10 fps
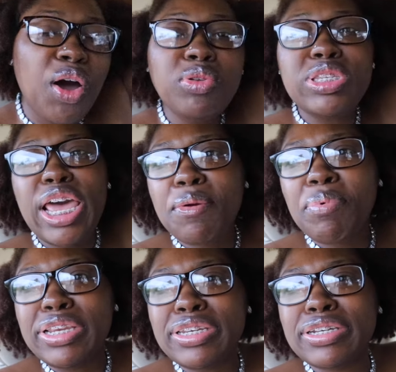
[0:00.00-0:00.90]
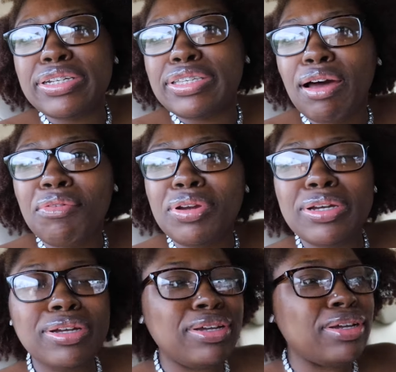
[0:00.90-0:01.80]
go go take pictures on
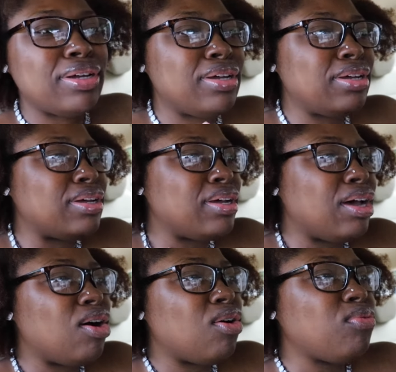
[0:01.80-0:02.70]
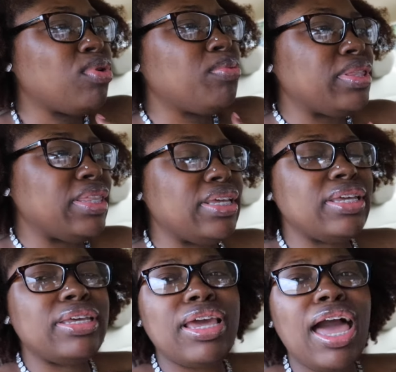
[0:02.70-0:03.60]
the Aruba
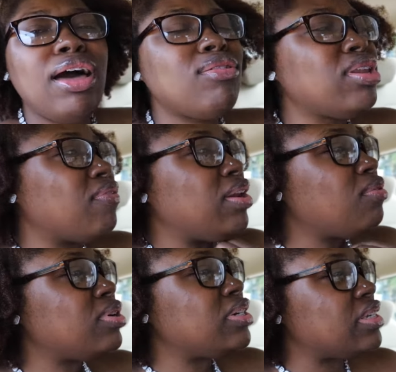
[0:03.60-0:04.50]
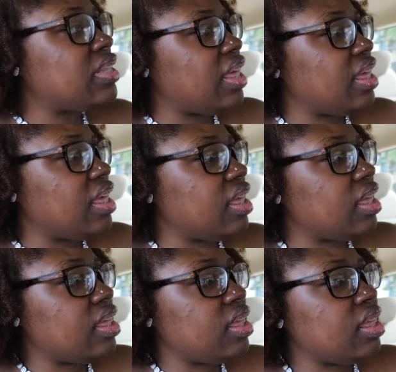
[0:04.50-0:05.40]
thing. I don't oh. even know what she said.
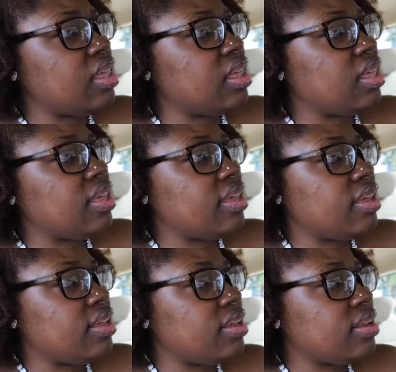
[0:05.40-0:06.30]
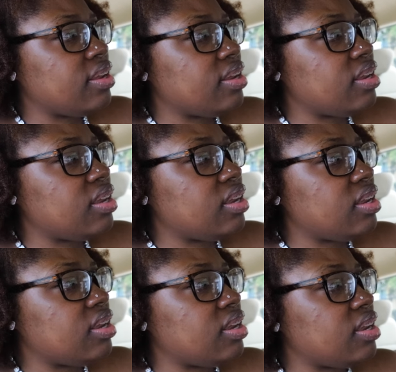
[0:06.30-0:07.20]
Baby, you rolled
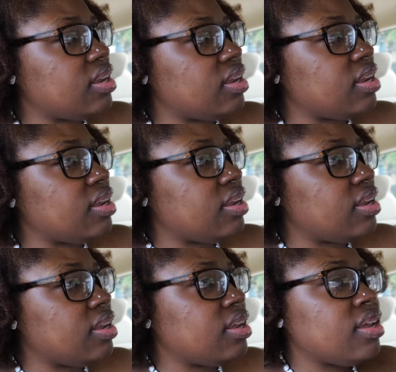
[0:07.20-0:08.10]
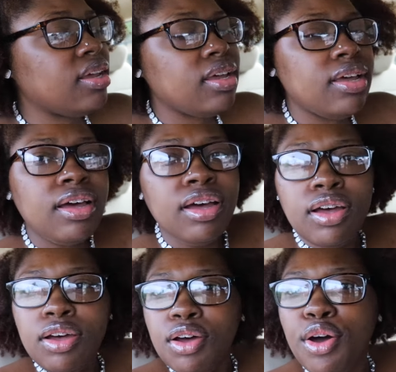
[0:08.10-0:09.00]
over first and you was still sleep.
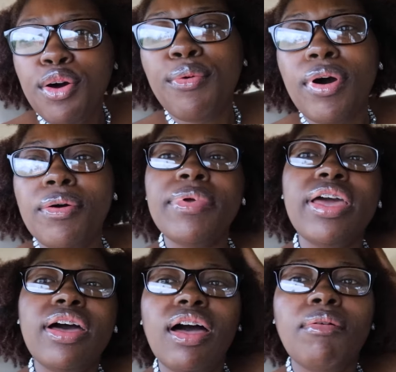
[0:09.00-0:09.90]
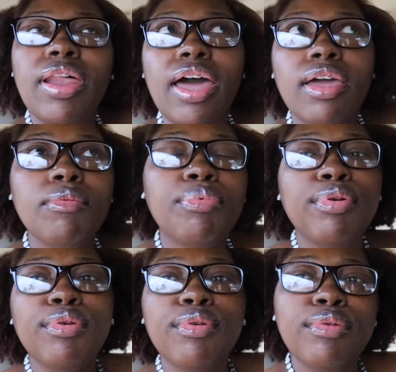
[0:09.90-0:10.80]
Woke me up. I'm like,
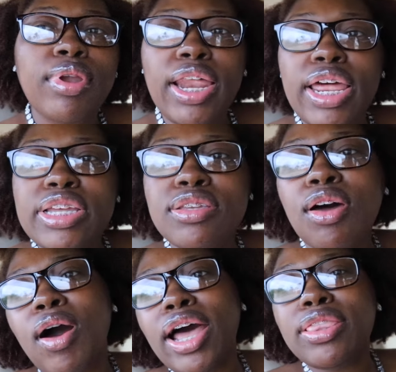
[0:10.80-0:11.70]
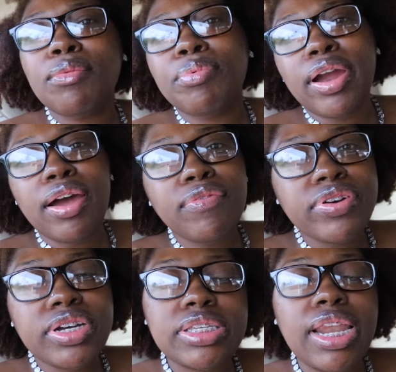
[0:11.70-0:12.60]
cool, like let's go out
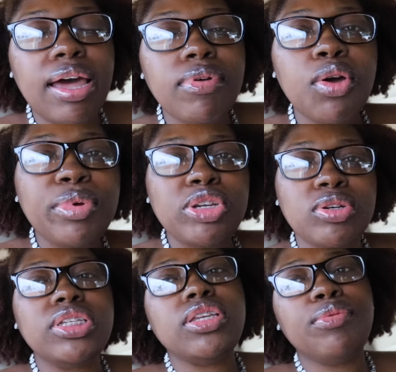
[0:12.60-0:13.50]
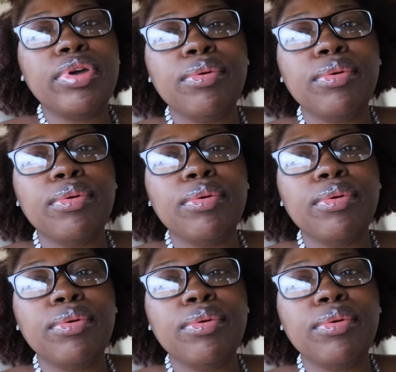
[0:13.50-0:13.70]
breakfast. Like we gonna be dressed up, we